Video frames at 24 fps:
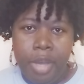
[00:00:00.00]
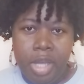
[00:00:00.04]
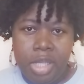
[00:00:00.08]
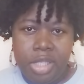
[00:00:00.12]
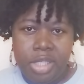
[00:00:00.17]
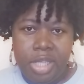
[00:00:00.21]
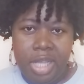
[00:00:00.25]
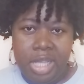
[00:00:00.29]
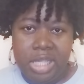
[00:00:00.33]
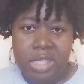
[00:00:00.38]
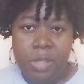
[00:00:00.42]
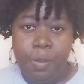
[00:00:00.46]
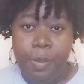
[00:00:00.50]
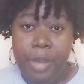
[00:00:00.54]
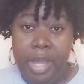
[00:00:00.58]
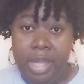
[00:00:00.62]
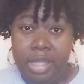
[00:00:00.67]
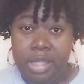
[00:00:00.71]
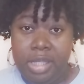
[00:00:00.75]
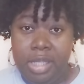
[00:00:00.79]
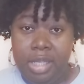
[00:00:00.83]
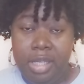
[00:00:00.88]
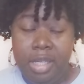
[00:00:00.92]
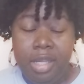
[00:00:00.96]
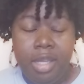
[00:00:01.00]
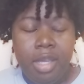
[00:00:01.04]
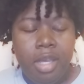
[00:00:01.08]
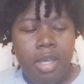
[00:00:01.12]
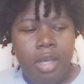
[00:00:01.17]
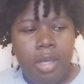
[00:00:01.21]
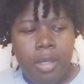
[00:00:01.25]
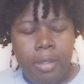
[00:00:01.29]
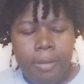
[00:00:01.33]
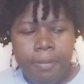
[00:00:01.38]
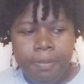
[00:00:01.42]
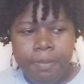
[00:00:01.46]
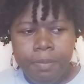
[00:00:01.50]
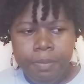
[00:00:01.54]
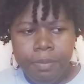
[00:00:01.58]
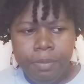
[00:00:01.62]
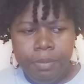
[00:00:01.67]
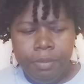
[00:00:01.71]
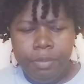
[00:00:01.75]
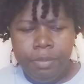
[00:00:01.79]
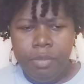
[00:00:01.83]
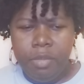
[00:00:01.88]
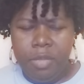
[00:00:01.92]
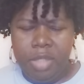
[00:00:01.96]
expected.
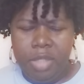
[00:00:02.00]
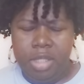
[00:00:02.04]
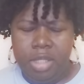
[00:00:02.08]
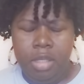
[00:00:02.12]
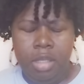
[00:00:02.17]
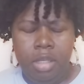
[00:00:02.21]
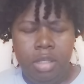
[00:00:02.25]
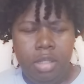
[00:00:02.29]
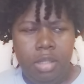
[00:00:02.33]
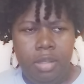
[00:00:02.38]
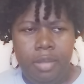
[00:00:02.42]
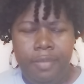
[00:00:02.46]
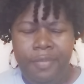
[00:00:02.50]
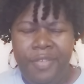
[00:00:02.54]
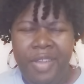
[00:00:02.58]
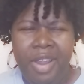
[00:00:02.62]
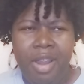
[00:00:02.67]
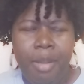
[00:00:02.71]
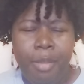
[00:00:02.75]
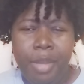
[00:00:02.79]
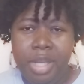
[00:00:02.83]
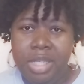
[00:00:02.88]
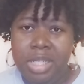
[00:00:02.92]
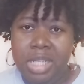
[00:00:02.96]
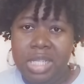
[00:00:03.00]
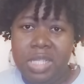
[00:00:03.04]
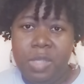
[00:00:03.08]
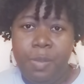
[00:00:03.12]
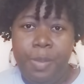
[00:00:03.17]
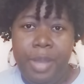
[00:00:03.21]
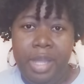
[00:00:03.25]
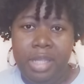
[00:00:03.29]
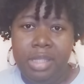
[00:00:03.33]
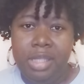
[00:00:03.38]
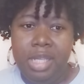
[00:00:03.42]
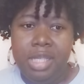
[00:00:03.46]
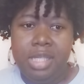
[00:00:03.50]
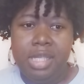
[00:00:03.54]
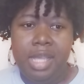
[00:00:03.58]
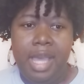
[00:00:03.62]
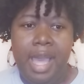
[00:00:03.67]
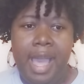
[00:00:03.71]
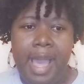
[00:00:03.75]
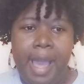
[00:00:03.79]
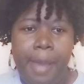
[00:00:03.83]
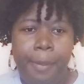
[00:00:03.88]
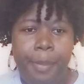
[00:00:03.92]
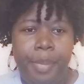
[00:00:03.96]
Very much expected to
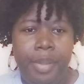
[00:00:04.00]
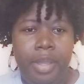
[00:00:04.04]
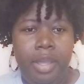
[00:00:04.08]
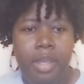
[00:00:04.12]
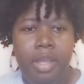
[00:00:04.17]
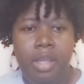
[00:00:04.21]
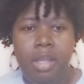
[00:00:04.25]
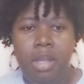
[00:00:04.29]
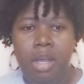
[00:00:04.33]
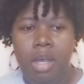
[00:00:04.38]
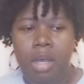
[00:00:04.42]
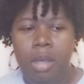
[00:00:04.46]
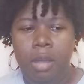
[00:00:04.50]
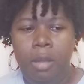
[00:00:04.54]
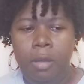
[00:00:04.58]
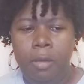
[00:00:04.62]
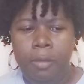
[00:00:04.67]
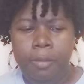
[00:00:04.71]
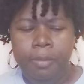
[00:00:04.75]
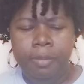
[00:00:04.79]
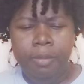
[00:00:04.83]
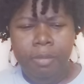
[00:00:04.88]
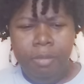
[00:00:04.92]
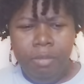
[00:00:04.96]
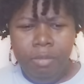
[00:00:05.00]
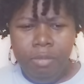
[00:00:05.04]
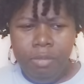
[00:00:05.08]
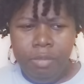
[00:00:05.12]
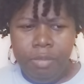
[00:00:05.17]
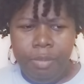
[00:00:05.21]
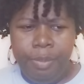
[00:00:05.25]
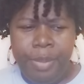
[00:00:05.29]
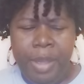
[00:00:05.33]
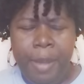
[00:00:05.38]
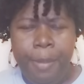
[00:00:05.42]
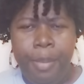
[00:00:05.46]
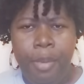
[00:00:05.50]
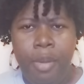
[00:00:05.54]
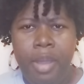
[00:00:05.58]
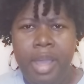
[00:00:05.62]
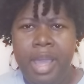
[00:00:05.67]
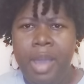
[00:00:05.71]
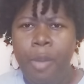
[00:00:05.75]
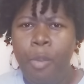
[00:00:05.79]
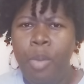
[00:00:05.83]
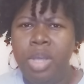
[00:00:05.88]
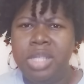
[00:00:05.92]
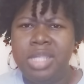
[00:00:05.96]
happen. Um, people
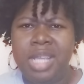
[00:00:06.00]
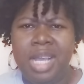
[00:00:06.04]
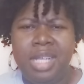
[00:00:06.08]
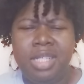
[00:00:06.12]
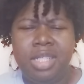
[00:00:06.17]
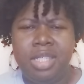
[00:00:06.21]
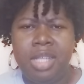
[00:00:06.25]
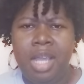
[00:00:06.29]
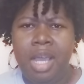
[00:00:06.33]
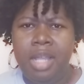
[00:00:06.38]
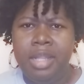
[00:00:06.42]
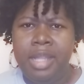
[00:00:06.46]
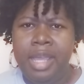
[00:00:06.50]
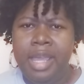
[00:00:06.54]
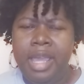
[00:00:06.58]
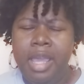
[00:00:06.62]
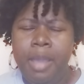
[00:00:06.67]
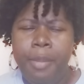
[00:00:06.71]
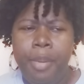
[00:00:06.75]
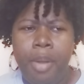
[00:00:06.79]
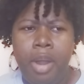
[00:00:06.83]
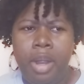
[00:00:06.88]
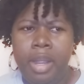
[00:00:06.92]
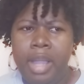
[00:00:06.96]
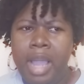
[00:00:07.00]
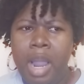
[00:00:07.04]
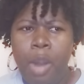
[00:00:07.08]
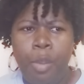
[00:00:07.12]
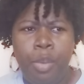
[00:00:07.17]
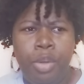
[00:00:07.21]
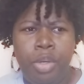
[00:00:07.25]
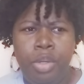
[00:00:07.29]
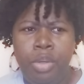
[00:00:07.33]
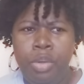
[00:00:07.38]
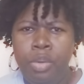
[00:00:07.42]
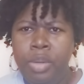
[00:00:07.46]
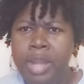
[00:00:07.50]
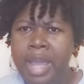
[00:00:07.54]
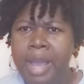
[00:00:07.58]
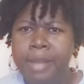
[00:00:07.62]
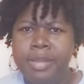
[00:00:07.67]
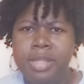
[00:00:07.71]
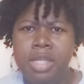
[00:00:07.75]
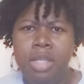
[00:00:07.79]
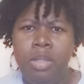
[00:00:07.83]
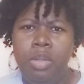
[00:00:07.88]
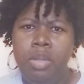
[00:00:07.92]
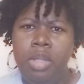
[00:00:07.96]
was I shocked that Empire got renewed?
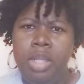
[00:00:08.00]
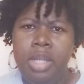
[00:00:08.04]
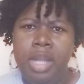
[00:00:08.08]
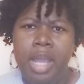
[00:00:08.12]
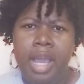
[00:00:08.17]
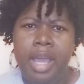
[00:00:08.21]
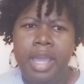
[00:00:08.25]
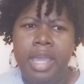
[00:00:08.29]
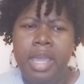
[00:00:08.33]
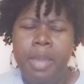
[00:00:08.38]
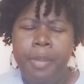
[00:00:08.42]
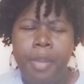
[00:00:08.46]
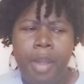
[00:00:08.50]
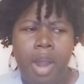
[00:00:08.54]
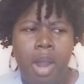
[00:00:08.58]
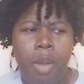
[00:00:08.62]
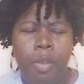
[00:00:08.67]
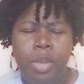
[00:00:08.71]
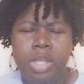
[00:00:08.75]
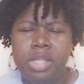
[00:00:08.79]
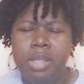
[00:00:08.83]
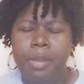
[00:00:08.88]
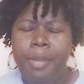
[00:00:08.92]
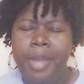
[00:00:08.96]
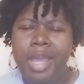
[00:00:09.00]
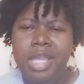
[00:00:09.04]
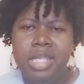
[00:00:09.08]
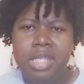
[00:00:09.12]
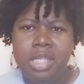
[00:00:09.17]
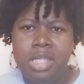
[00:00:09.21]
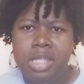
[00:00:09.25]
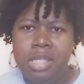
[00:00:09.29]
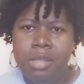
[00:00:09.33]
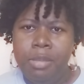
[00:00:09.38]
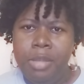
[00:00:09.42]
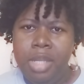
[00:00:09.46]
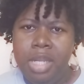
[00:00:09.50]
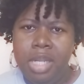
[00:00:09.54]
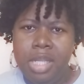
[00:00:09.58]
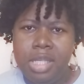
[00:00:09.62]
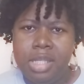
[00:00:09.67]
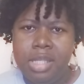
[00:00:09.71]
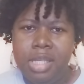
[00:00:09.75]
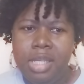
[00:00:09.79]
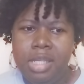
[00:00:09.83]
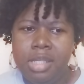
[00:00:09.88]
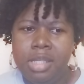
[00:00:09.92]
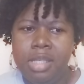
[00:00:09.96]
Absolutely not. Empire was amazing to me this
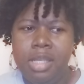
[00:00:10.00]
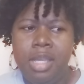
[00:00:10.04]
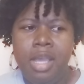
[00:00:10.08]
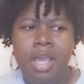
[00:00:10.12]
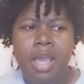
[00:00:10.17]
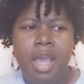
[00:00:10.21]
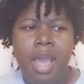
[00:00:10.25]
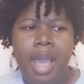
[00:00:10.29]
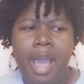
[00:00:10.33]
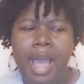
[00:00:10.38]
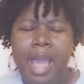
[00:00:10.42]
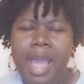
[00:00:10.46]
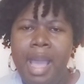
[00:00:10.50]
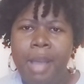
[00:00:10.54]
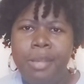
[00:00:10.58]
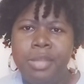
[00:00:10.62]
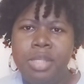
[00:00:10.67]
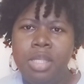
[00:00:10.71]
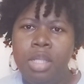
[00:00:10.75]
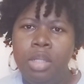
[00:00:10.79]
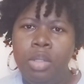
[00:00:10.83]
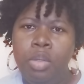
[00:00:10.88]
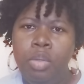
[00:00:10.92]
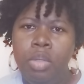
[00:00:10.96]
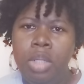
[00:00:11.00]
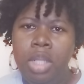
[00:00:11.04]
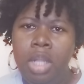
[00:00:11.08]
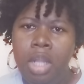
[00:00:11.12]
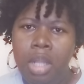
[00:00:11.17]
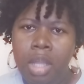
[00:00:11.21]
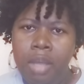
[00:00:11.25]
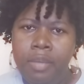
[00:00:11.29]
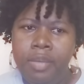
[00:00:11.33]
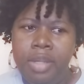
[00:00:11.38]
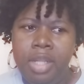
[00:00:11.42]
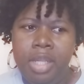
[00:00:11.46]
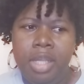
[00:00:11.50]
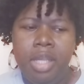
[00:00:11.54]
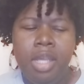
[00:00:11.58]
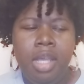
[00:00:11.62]
season. I absolutely loved it.